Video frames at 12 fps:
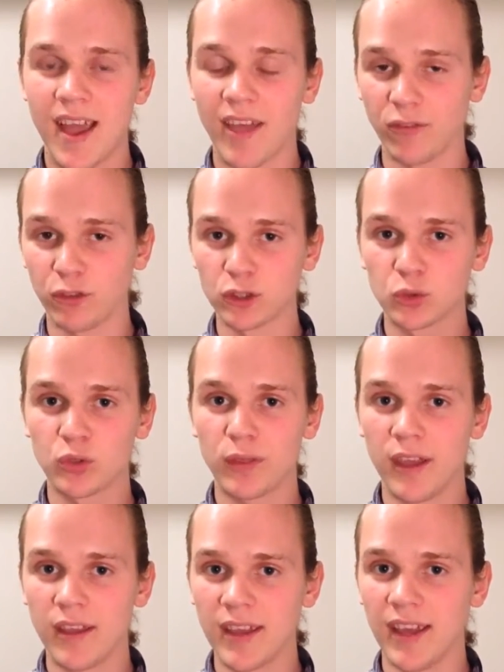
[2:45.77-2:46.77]
And the first
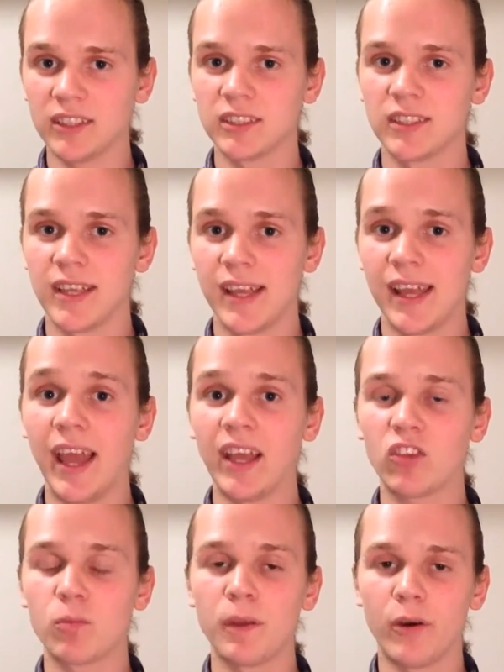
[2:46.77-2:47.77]
thing is
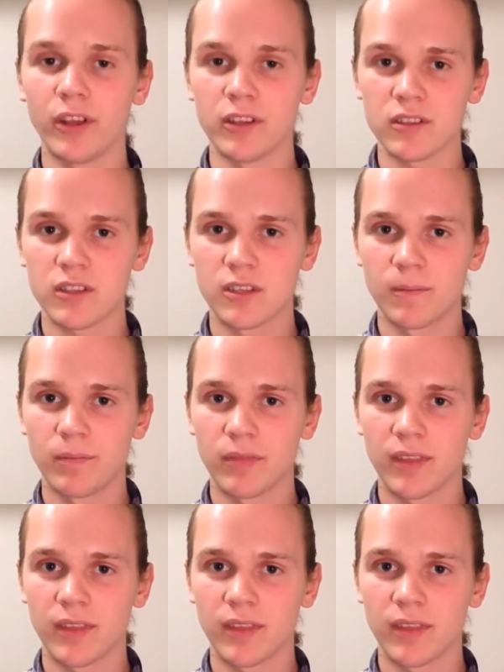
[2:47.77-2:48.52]
experience.